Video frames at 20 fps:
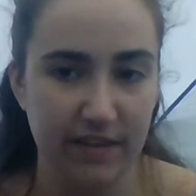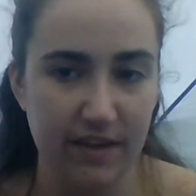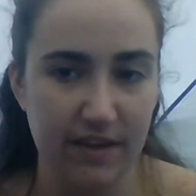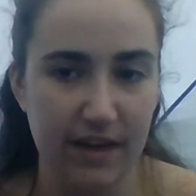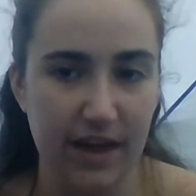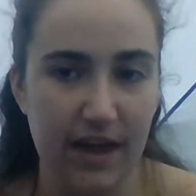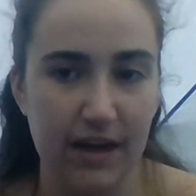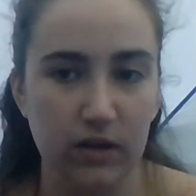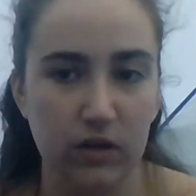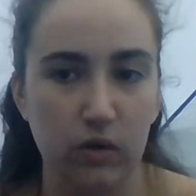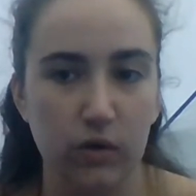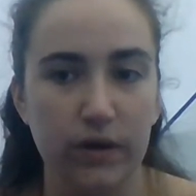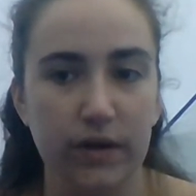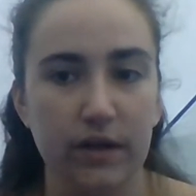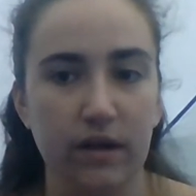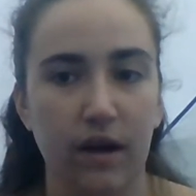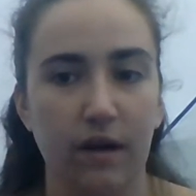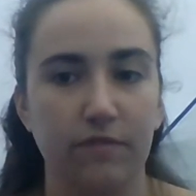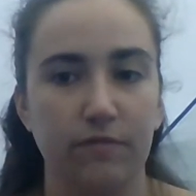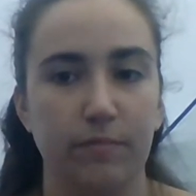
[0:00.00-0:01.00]
and
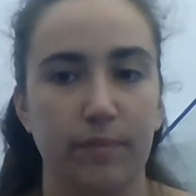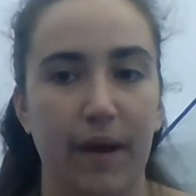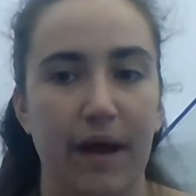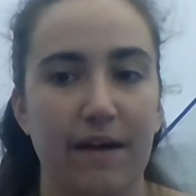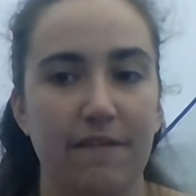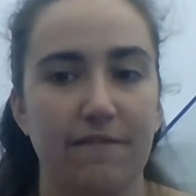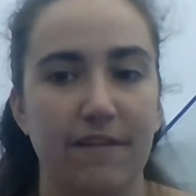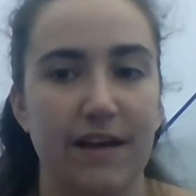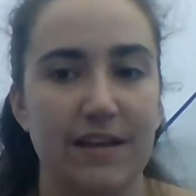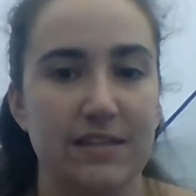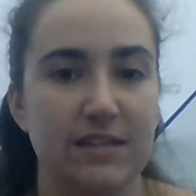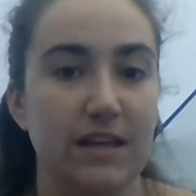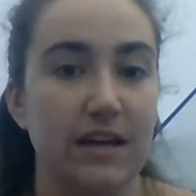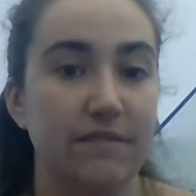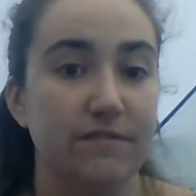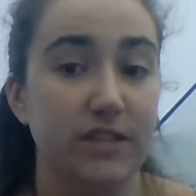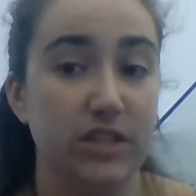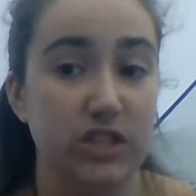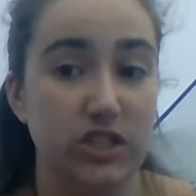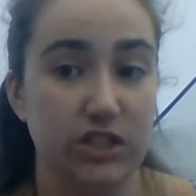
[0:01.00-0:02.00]
choreographed by Vaslav
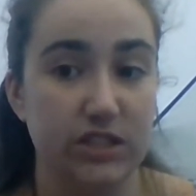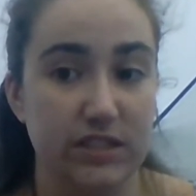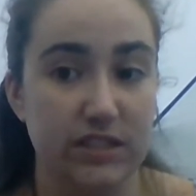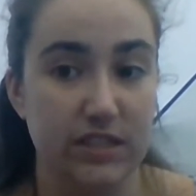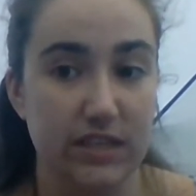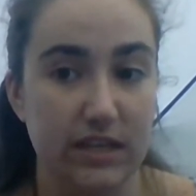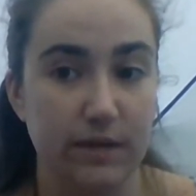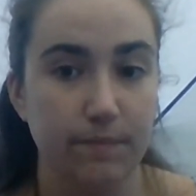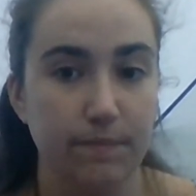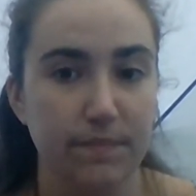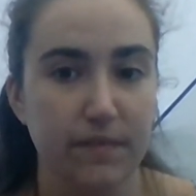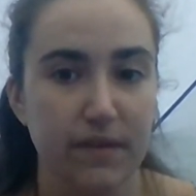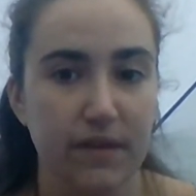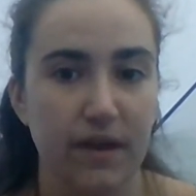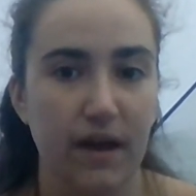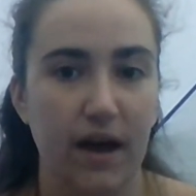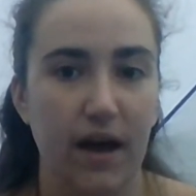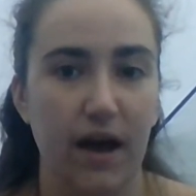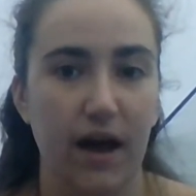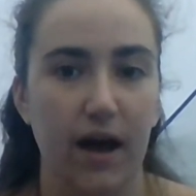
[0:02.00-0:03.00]
Nijinsky,
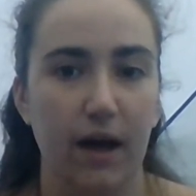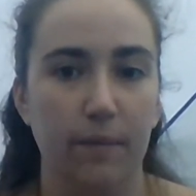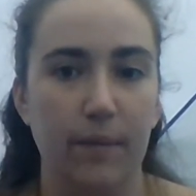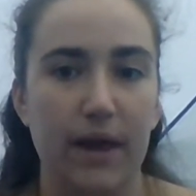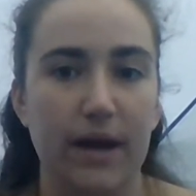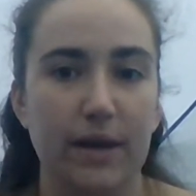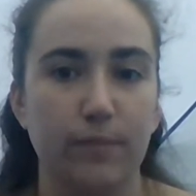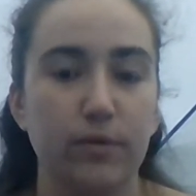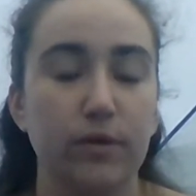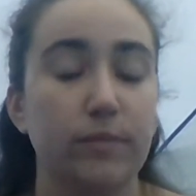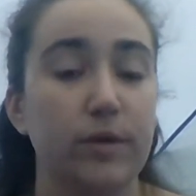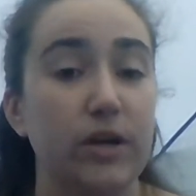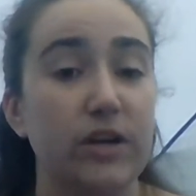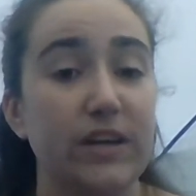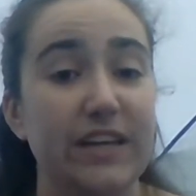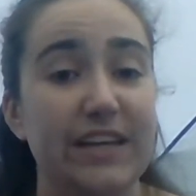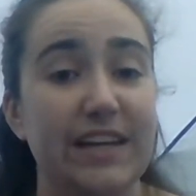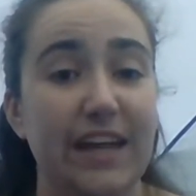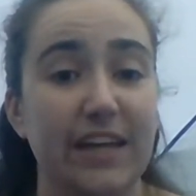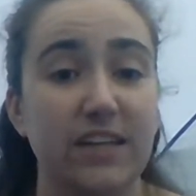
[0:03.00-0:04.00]
and it premiered
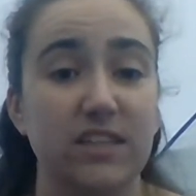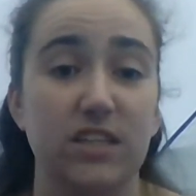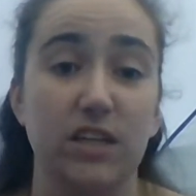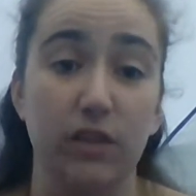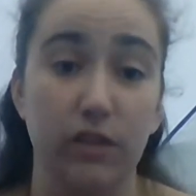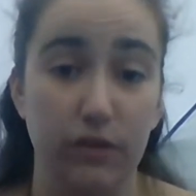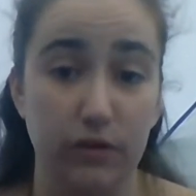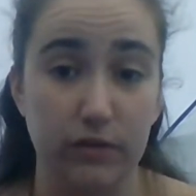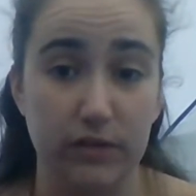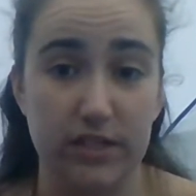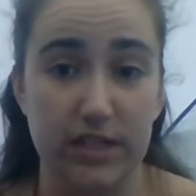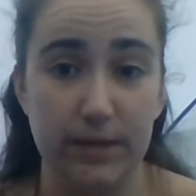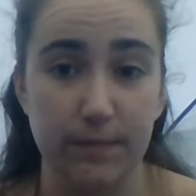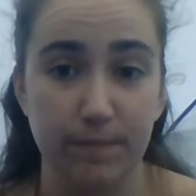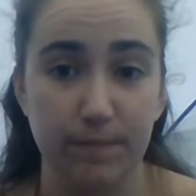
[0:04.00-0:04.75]
in 1913.